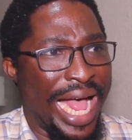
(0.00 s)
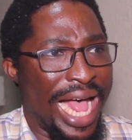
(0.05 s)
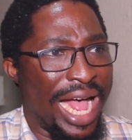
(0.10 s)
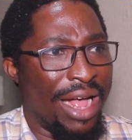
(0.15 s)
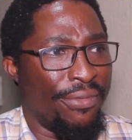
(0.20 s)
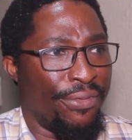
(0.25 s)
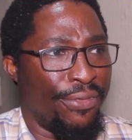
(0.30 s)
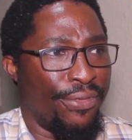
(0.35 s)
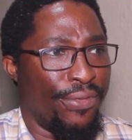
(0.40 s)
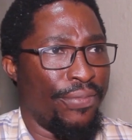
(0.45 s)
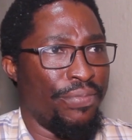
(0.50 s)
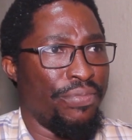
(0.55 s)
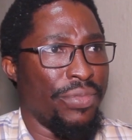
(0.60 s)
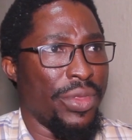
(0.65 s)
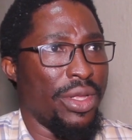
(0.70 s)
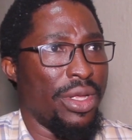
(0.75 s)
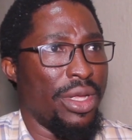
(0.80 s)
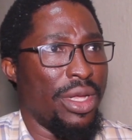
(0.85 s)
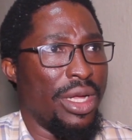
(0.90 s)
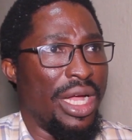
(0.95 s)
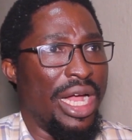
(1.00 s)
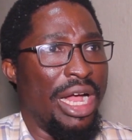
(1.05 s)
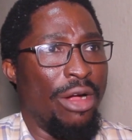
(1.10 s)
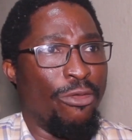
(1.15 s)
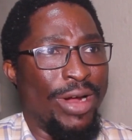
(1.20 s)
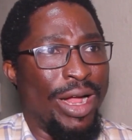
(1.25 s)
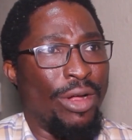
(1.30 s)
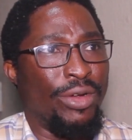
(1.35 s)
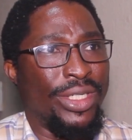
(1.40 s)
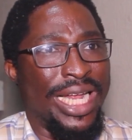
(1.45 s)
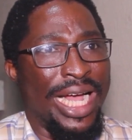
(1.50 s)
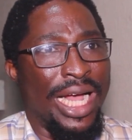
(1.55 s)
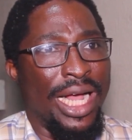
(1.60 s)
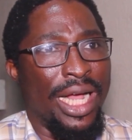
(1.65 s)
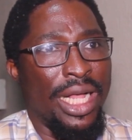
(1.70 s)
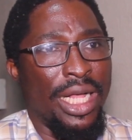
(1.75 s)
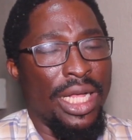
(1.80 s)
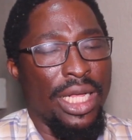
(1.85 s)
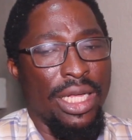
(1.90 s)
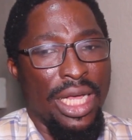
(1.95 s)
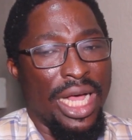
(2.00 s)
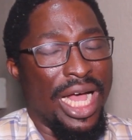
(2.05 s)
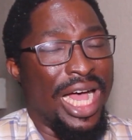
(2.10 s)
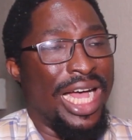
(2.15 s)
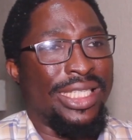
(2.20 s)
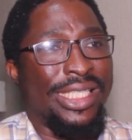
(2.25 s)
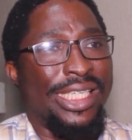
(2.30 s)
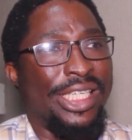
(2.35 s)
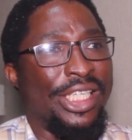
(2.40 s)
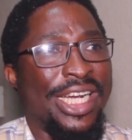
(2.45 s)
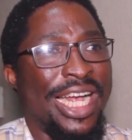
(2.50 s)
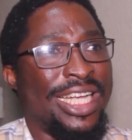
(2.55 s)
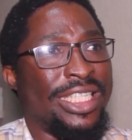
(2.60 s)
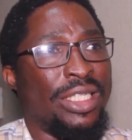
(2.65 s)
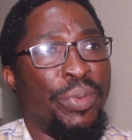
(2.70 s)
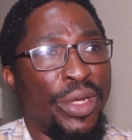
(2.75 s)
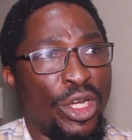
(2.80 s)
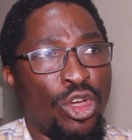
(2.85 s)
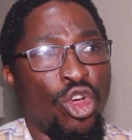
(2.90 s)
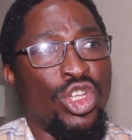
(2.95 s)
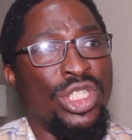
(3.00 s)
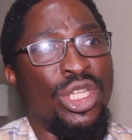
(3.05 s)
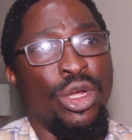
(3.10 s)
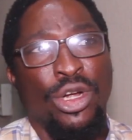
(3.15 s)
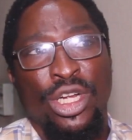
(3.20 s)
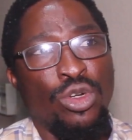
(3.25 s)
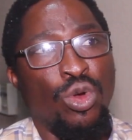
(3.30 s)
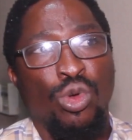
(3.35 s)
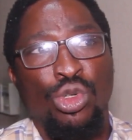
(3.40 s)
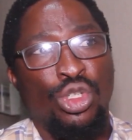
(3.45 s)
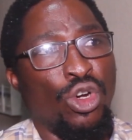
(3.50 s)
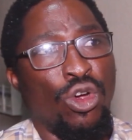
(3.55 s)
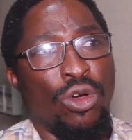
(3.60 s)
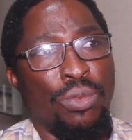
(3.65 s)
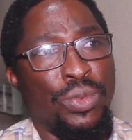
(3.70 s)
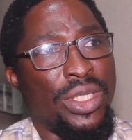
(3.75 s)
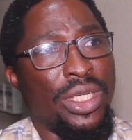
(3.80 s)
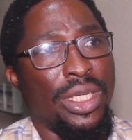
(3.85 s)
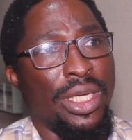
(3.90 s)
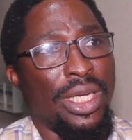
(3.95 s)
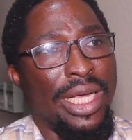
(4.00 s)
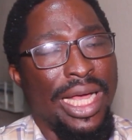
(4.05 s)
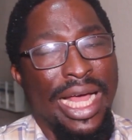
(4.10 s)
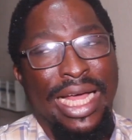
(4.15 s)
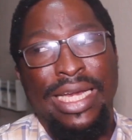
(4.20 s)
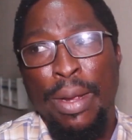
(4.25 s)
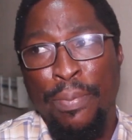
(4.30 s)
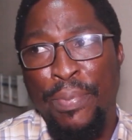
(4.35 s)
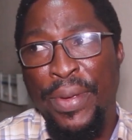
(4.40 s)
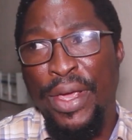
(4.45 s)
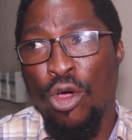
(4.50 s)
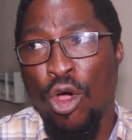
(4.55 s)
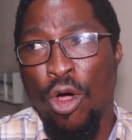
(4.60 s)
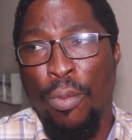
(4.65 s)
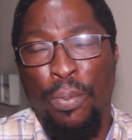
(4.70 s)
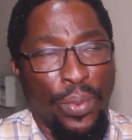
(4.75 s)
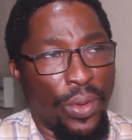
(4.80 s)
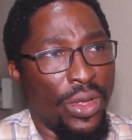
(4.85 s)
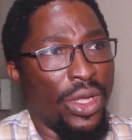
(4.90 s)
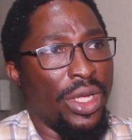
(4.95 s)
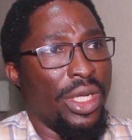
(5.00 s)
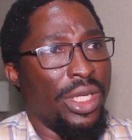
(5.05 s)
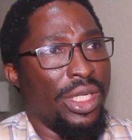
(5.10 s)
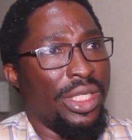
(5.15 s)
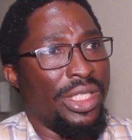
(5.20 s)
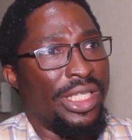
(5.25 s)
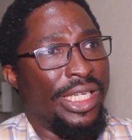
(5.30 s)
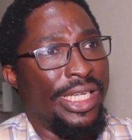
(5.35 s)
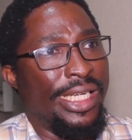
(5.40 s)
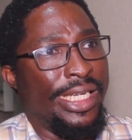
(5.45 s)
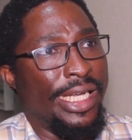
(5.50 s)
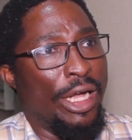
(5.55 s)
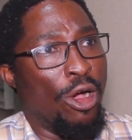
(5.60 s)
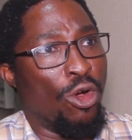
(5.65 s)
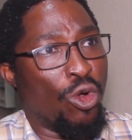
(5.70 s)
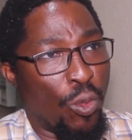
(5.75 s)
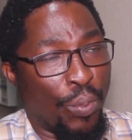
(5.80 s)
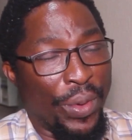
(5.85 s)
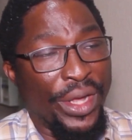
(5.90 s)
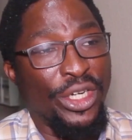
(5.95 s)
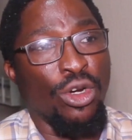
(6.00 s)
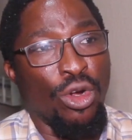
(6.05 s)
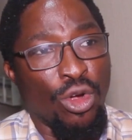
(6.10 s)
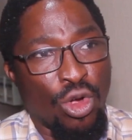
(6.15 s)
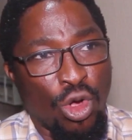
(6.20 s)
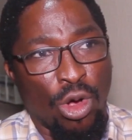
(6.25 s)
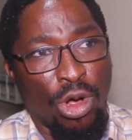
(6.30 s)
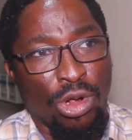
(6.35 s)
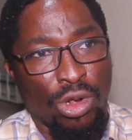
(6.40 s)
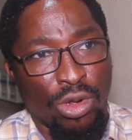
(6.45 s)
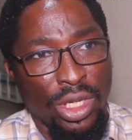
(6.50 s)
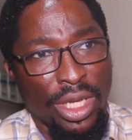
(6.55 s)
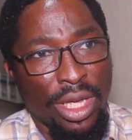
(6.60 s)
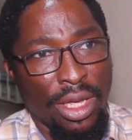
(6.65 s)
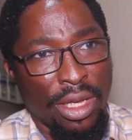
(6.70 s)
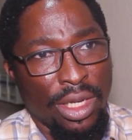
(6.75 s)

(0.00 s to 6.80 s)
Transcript: have around now are teachers because there are no jobs and they pick up the occupation call.